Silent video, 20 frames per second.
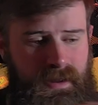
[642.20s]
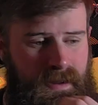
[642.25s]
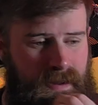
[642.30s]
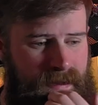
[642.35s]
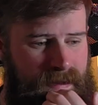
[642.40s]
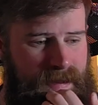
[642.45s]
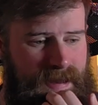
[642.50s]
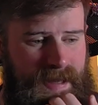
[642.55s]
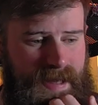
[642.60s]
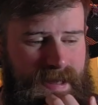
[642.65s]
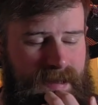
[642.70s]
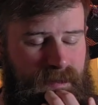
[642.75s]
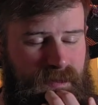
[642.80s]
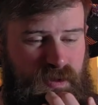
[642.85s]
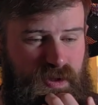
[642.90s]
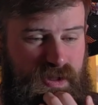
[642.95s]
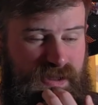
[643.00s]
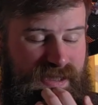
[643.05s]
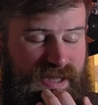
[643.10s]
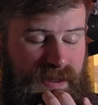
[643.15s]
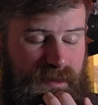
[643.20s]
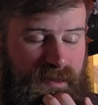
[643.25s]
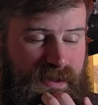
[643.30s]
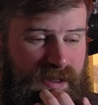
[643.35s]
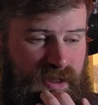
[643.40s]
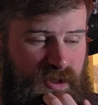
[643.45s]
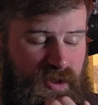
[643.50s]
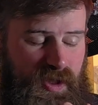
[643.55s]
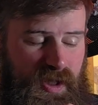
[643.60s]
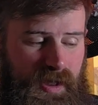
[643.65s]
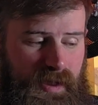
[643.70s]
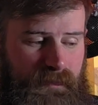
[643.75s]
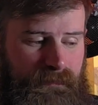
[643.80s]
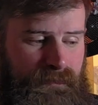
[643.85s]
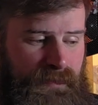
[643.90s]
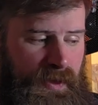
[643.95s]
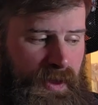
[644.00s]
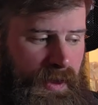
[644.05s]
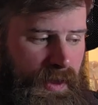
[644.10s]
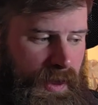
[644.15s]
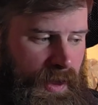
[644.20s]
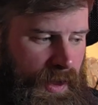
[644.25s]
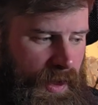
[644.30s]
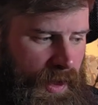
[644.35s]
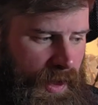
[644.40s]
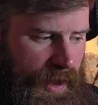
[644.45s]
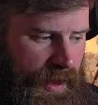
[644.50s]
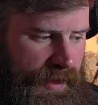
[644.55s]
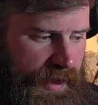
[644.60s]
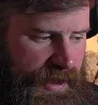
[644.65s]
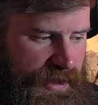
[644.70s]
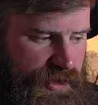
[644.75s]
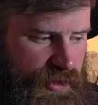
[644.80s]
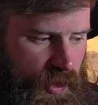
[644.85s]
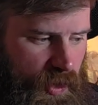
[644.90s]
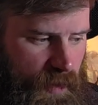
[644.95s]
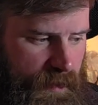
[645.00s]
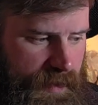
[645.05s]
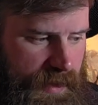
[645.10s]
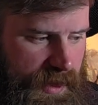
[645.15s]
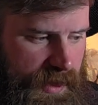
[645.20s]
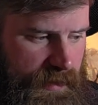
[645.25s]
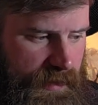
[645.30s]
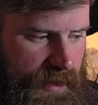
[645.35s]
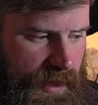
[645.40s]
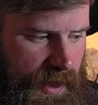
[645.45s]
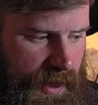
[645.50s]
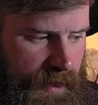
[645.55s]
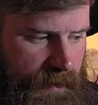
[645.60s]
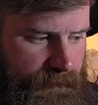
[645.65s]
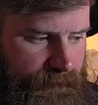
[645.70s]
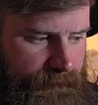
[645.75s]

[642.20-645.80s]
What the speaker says: so the lead belcher, and that's all been